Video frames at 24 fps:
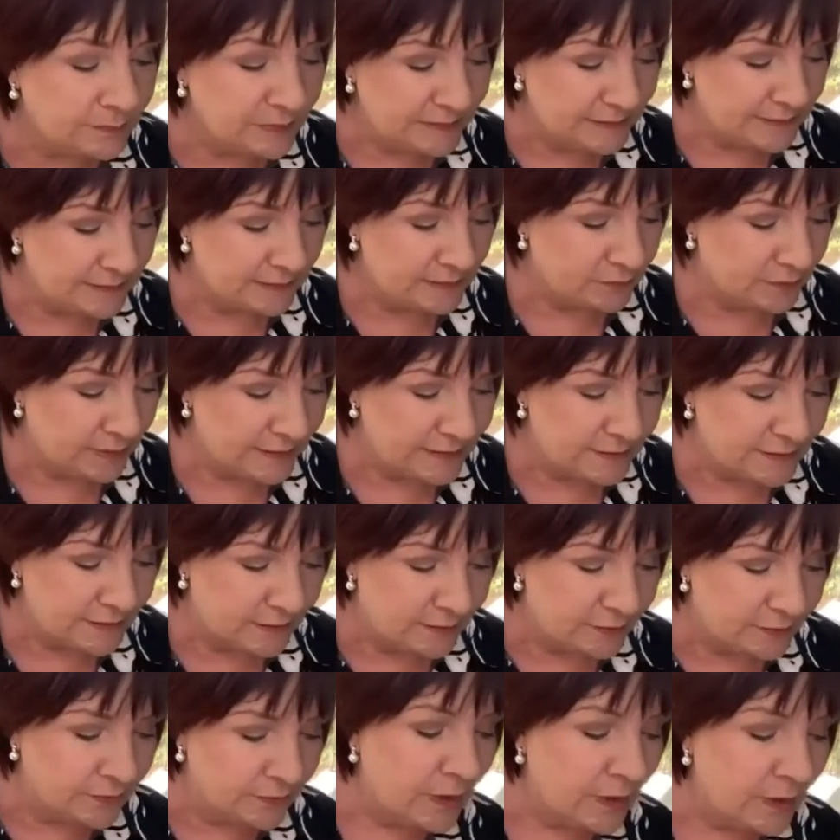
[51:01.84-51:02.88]
business
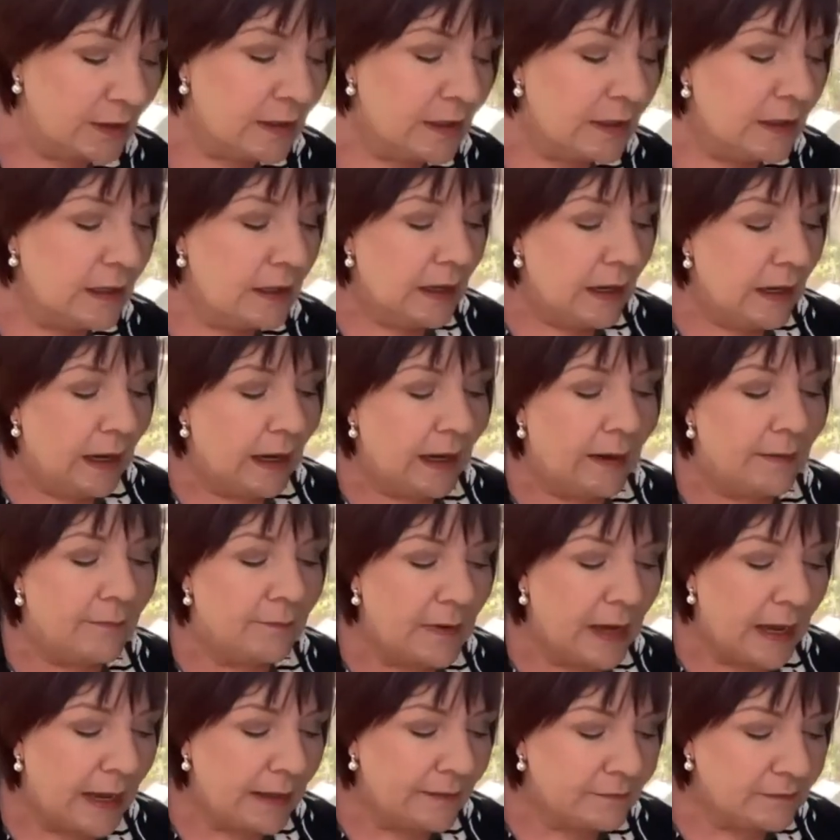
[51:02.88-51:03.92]
rescue.
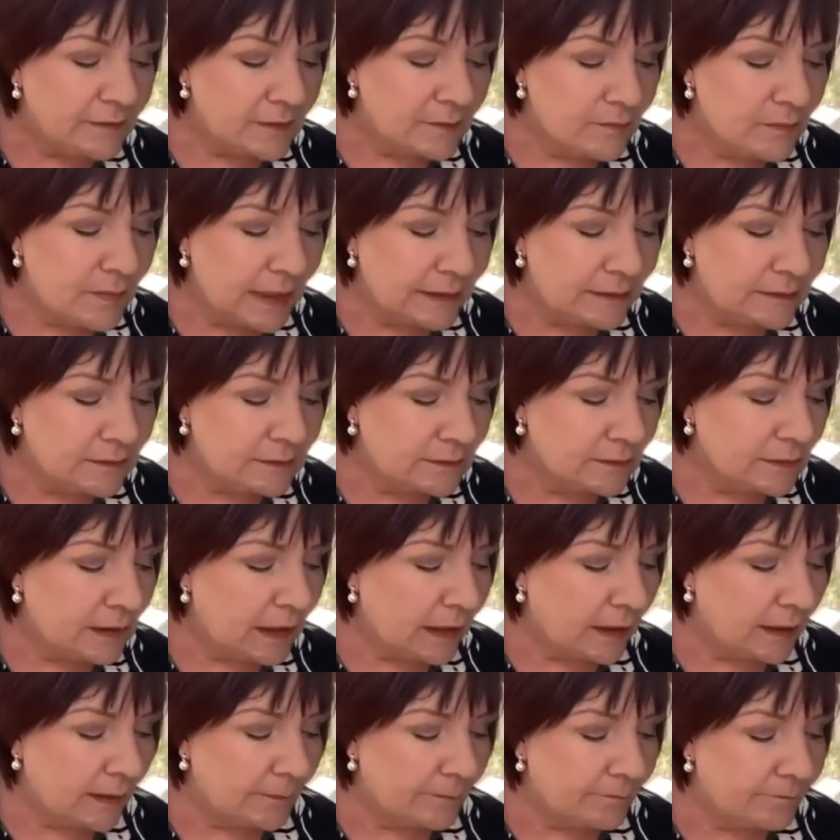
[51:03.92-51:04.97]
And the main
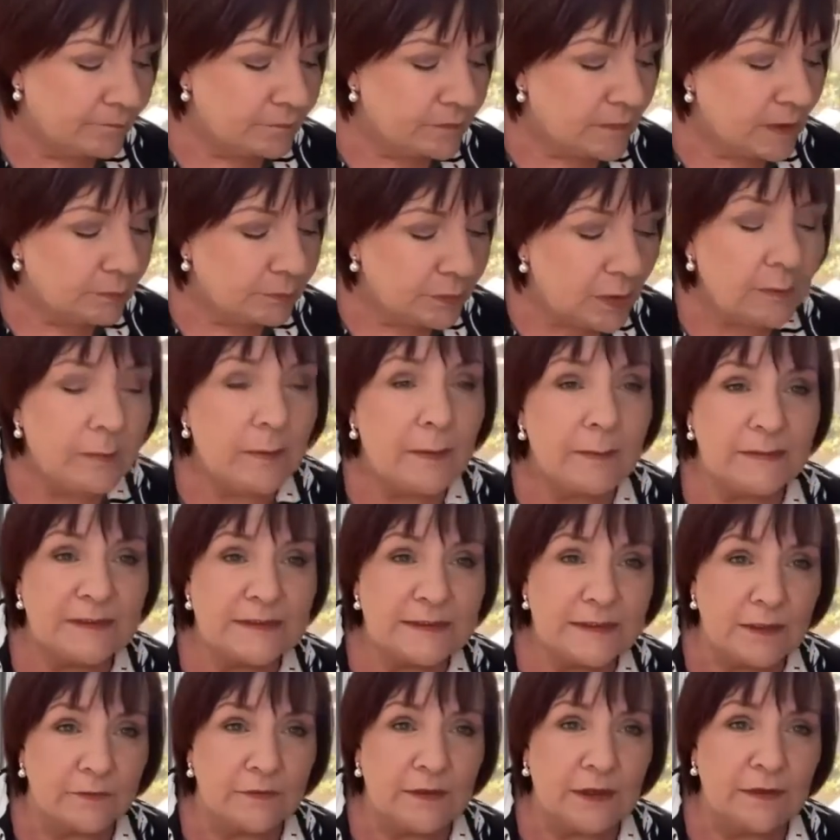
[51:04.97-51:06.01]
problem in
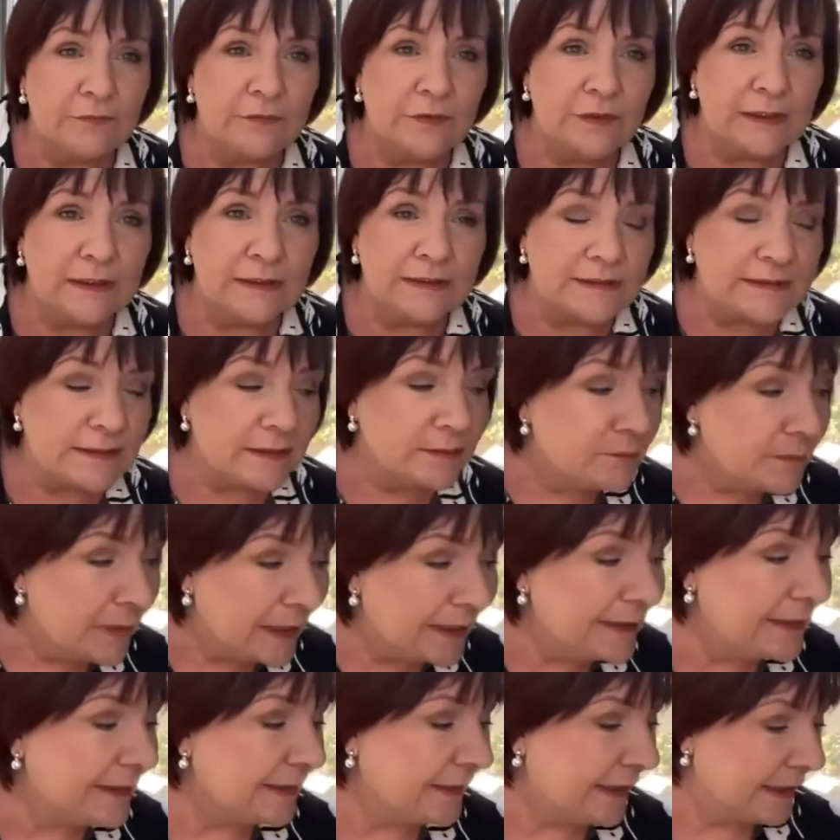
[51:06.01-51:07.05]
South Africa is, in
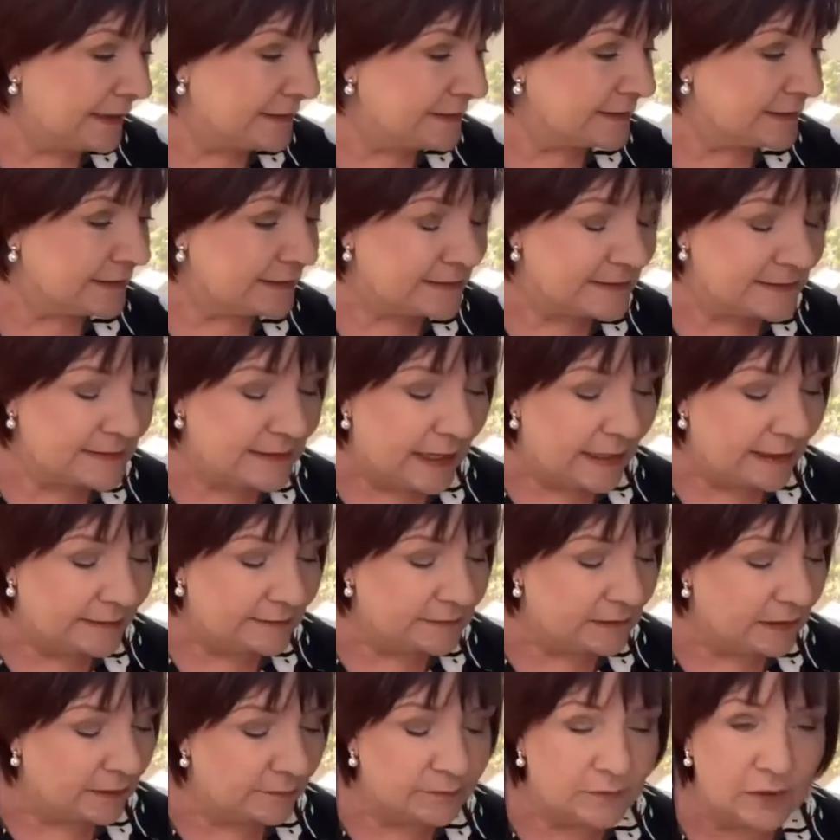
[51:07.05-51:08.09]
many cases,
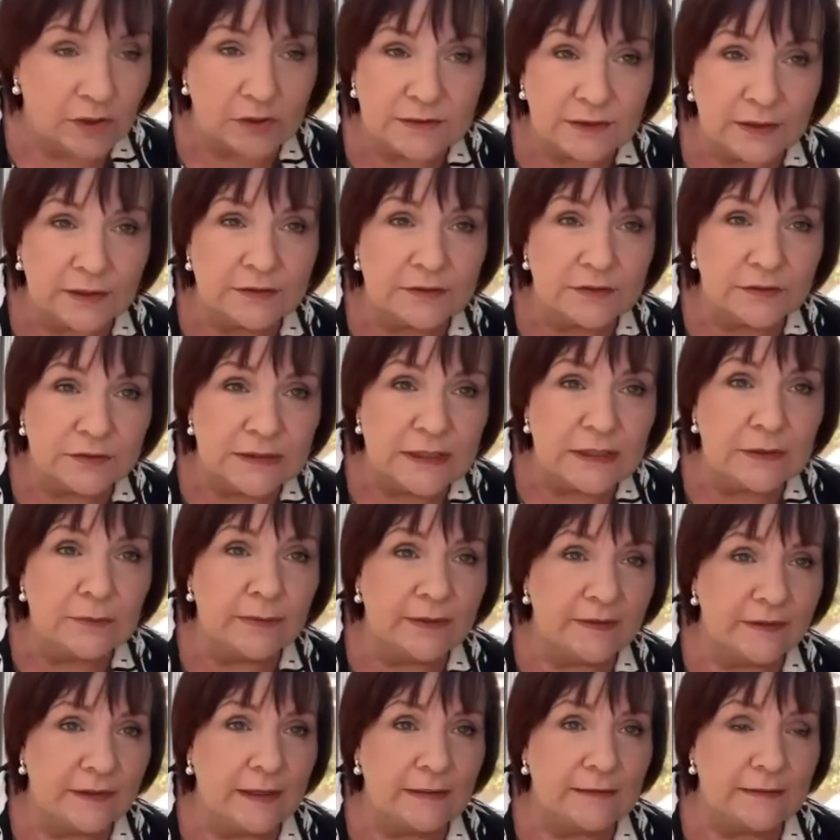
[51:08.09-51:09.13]
and I'm not going to deal
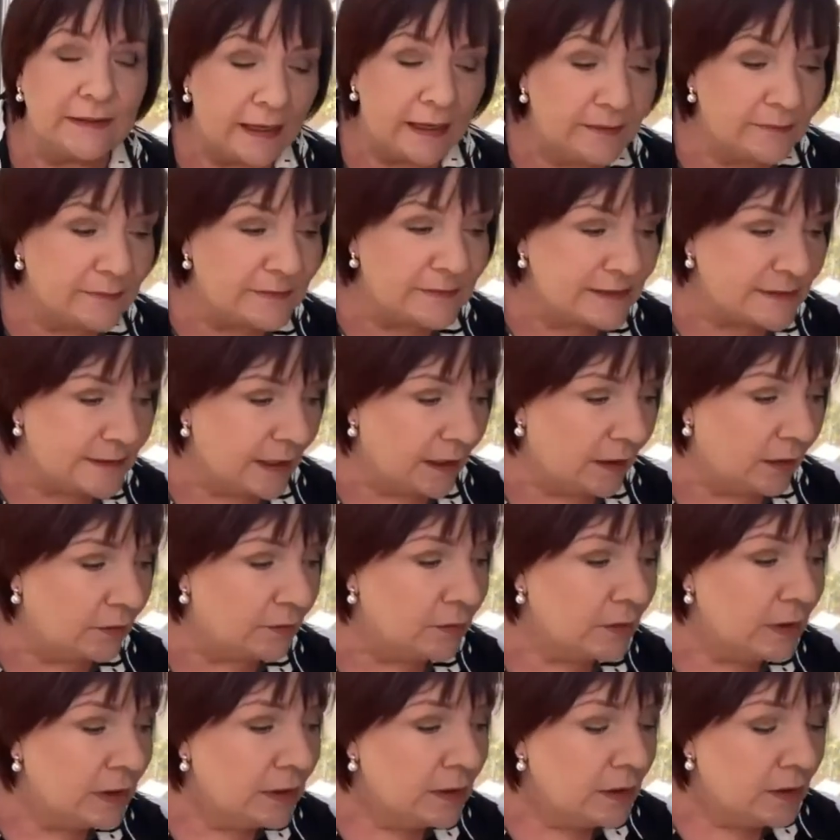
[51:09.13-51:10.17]
with their names
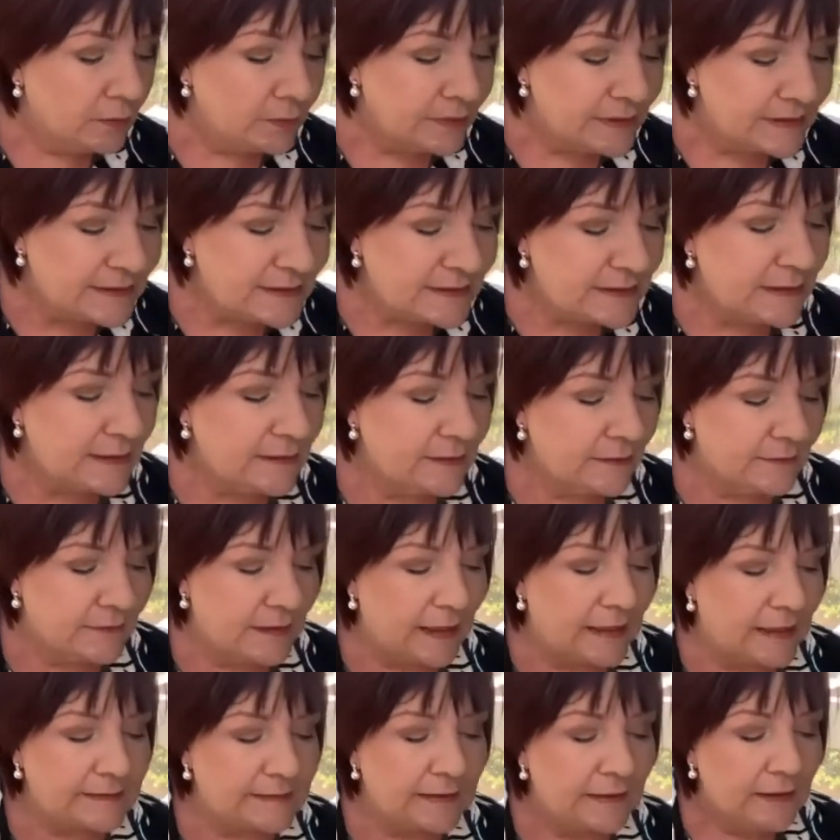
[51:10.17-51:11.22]
now, we see
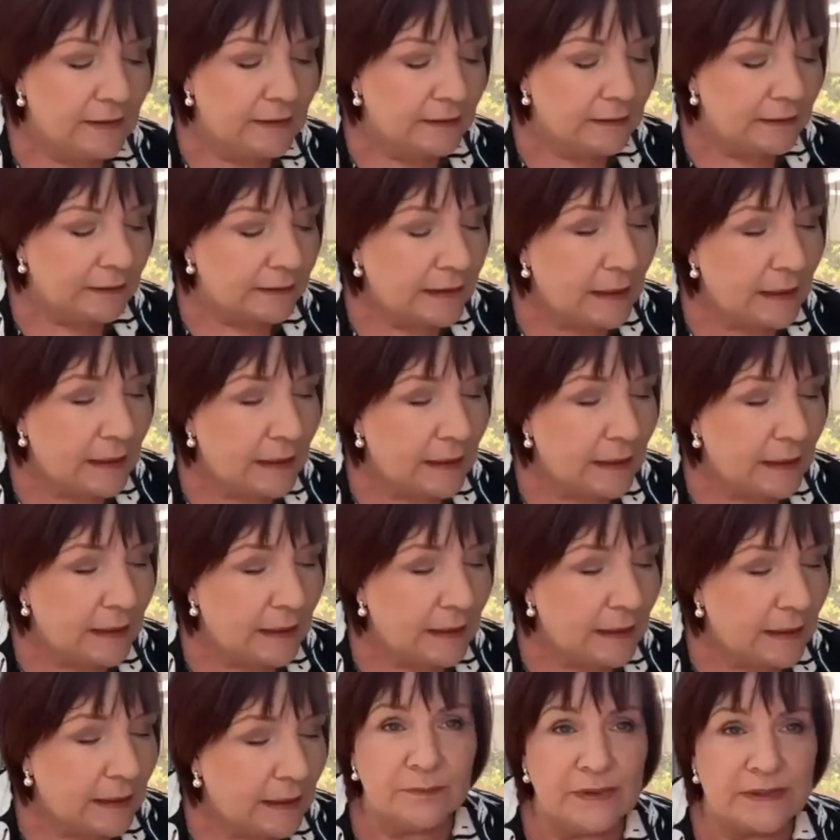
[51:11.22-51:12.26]
that
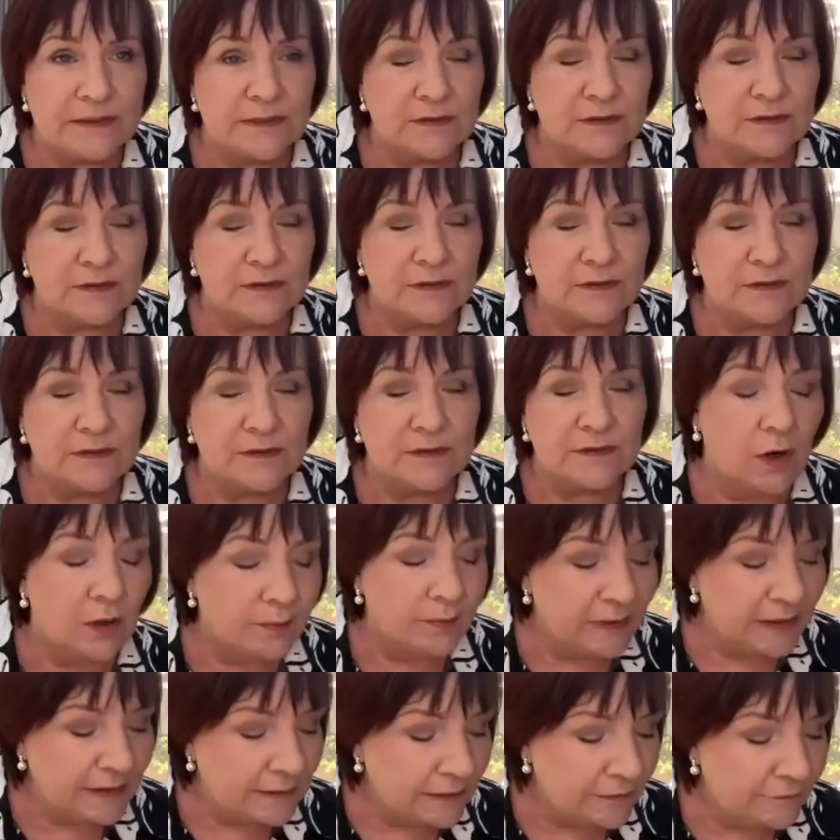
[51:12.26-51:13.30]
companies in business rescue are
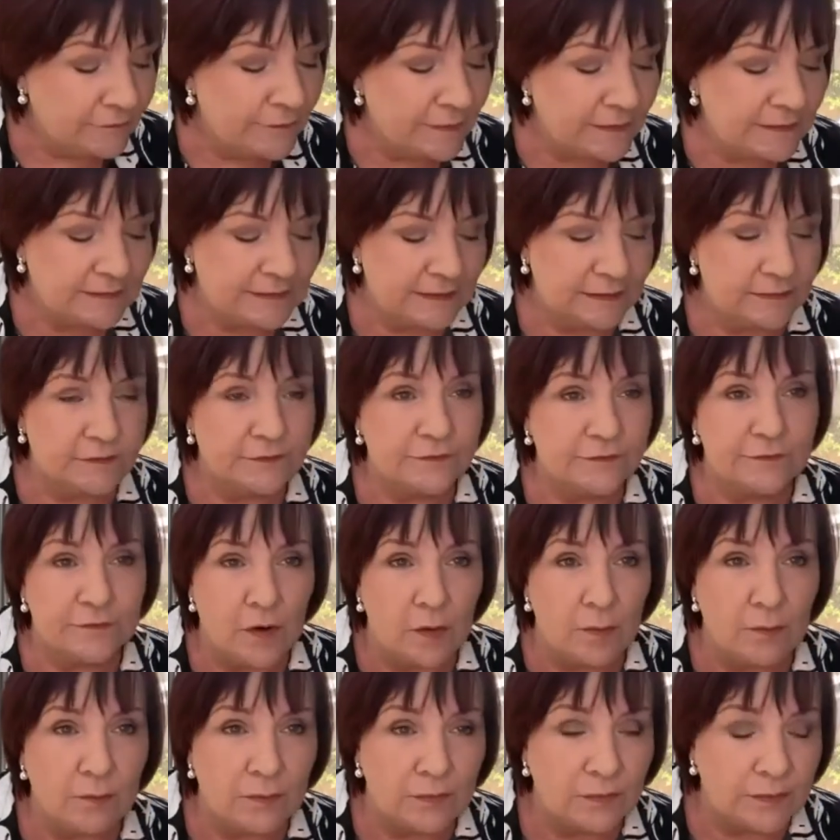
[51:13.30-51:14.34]
being evicted
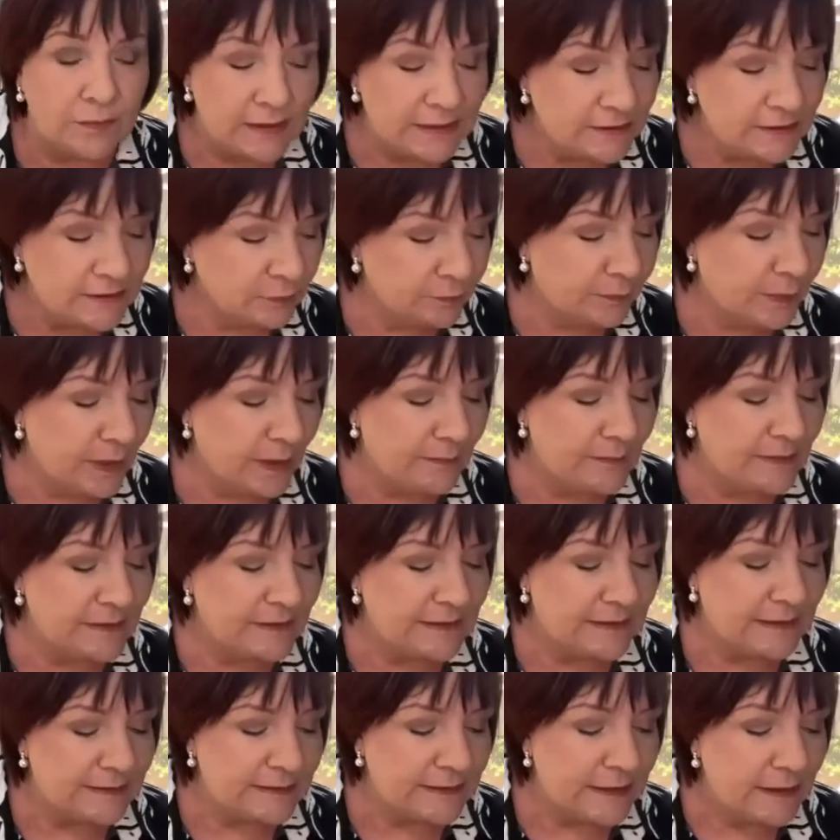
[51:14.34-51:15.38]
from rental
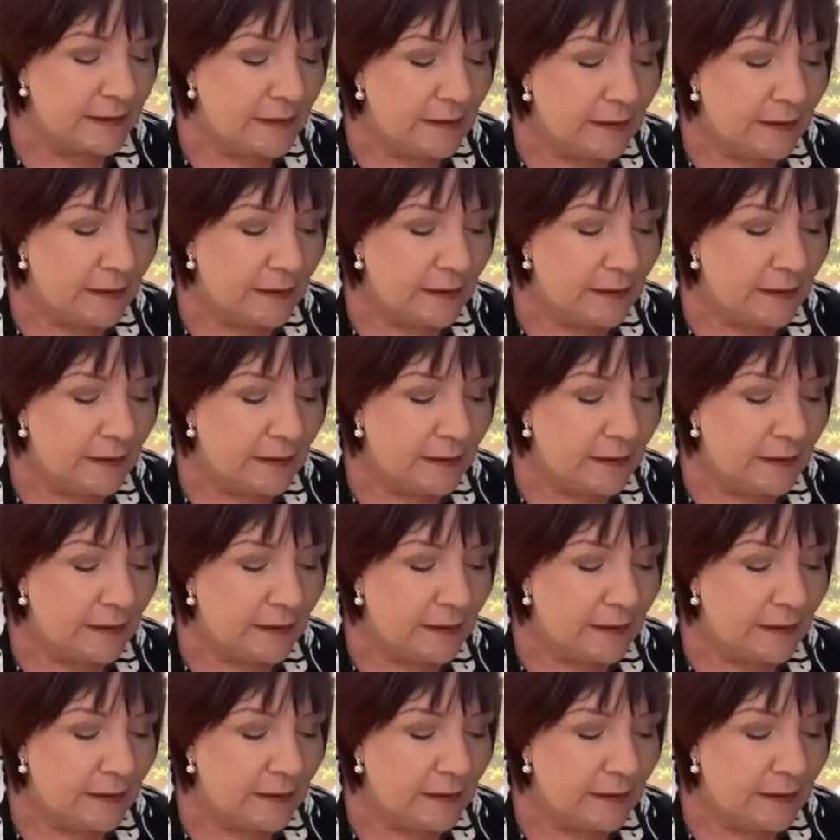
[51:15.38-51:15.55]
premises.